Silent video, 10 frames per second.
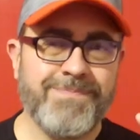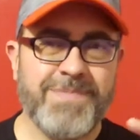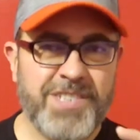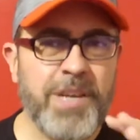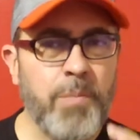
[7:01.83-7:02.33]

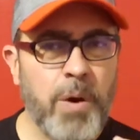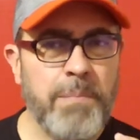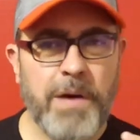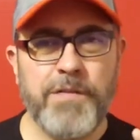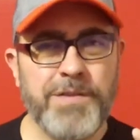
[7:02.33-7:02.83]
somewhat
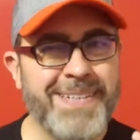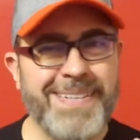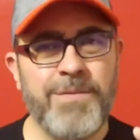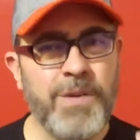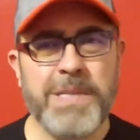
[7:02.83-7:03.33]
muffled, it
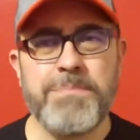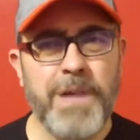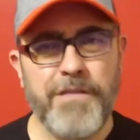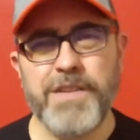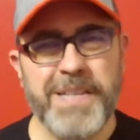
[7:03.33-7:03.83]
didn't really
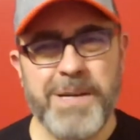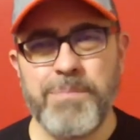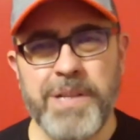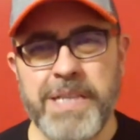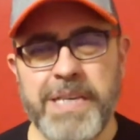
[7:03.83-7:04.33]
muffle it
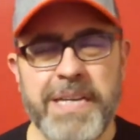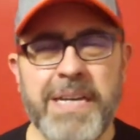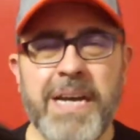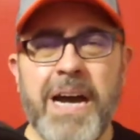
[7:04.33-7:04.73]
completely.